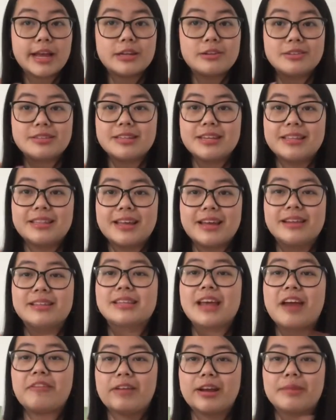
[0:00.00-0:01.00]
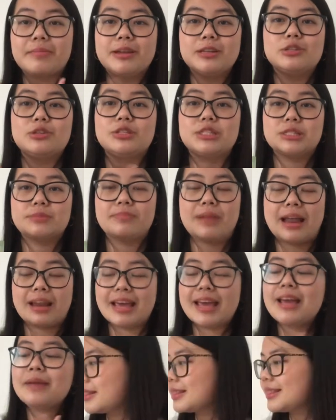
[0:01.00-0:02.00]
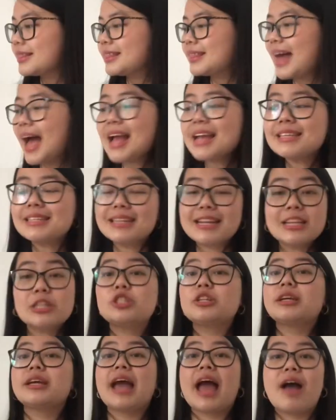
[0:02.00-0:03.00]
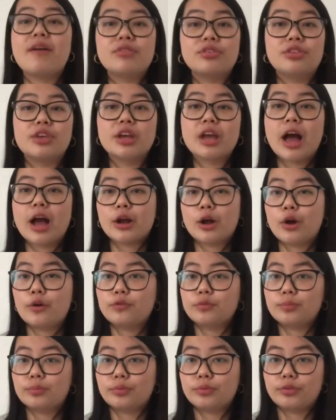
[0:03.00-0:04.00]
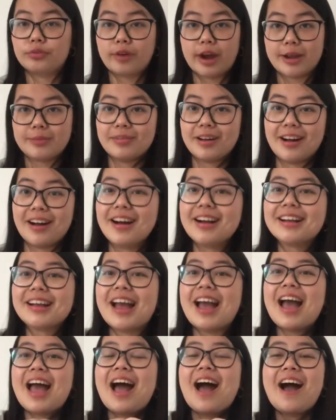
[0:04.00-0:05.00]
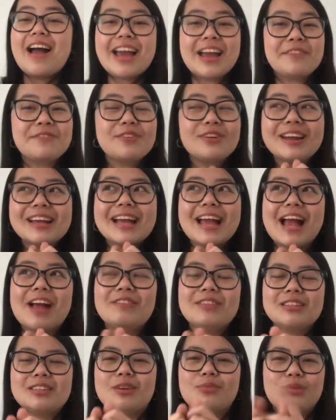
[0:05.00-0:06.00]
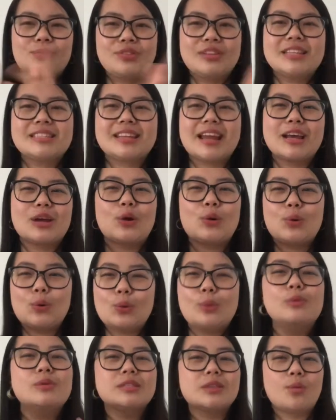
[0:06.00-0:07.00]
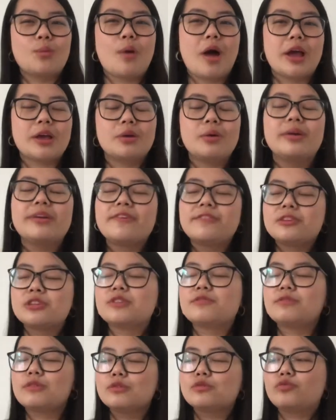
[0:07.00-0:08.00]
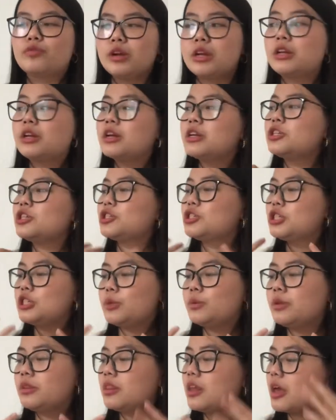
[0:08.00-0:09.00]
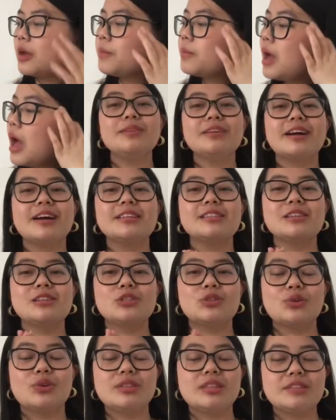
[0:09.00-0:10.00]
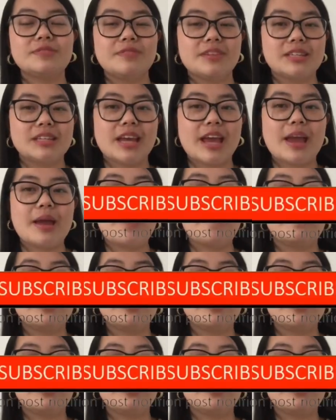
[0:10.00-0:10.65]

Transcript: and you see this, I recommend you smell it. That is literally everything I got from Primark. I feel like I haven't done one of these like hauls in a while and it just feels really good just doing them. If you guys enjoyed this video,